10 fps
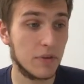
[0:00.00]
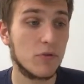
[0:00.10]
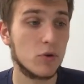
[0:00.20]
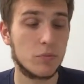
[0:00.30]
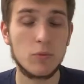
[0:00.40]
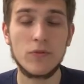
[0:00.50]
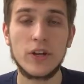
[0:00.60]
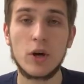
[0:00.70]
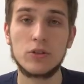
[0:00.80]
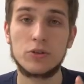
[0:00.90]
Before
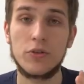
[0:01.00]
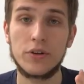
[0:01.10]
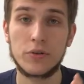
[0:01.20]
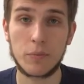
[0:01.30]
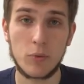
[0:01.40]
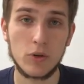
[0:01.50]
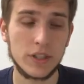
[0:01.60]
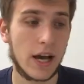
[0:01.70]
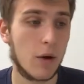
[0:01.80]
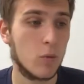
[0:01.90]
moving on to the
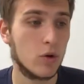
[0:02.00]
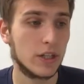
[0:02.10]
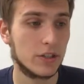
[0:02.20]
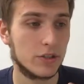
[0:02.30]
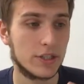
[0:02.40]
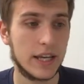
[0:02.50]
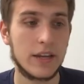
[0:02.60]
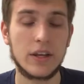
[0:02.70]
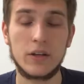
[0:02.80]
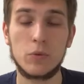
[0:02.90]
report, I wanted to say
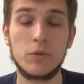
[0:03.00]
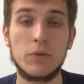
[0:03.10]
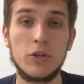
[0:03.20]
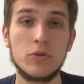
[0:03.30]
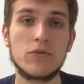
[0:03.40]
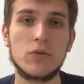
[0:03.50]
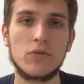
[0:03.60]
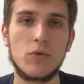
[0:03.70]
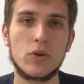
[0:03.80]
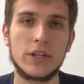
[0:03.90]
that it will be
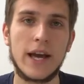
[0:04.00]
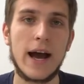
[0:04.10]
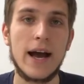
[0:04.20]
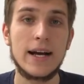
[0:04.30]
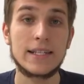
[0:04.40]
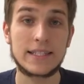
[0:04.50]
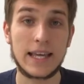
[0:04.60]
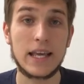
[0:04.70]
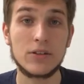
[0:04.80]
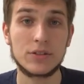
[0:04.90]
useful for the
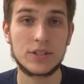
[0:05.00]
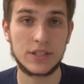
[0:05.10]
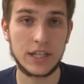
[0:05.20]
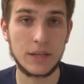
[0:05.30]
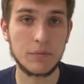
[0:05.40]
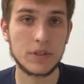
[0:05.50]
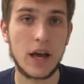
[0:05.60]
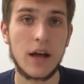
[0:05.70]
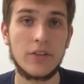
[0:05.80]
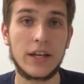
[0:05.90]
sales teams
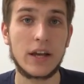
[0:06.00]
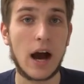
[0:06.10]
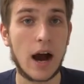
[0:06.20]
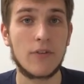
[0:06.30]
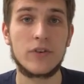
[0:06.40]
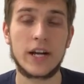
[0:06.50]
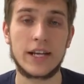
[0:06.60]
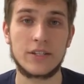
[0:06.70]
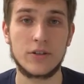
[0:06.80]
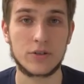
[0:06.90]
that offer
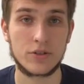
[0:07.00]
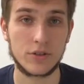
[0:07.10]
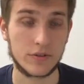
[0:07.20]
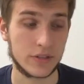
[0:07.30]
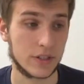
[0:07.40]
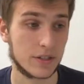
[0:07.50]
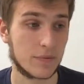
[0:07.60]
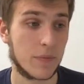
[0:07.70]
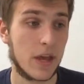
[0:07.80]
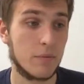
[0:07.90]
SEO services,
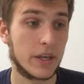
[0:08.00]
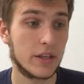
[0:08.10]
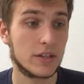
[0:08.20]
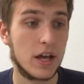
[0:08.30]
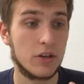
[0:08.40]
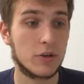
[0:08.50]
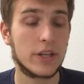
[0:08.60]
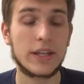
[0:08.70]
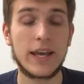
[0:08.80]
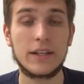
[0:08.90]
because you
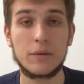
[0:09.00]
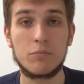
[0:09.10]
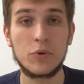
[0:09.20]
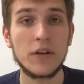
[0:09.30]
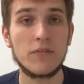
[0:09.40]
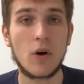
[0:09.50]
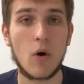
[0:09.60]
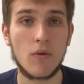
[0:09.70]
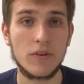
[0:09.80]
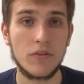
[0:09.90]
can get a brief
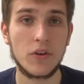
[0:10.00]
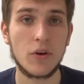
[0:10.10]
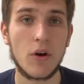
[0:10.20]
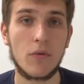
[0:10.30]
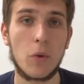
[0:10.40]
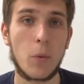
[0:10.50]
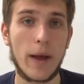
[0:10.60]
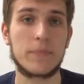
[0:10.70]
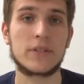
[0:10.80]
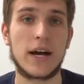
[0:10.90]
overview of the
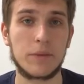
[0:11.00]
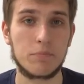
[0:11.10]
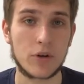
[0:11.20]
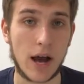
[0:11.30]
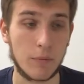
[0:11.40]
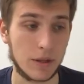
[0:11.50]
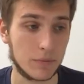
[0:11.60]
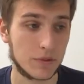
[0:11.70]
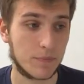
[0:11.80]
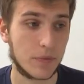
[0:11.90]
website
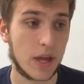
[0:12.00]
problems.